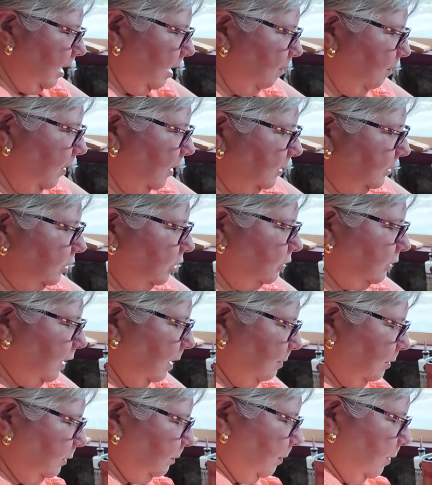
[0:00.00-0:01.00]
I want 2
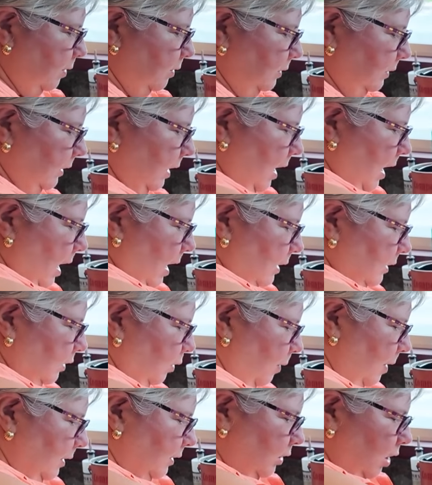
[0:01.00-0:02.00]
tablespoons.
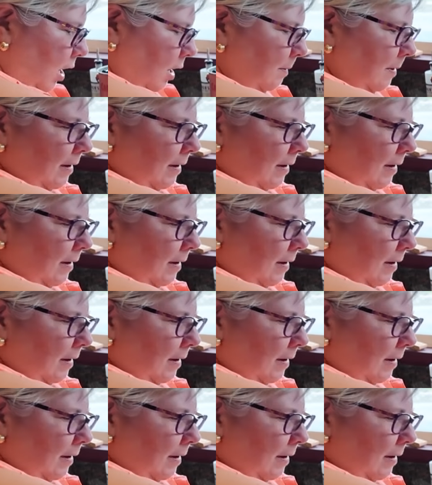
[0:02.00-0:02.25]
So it's talking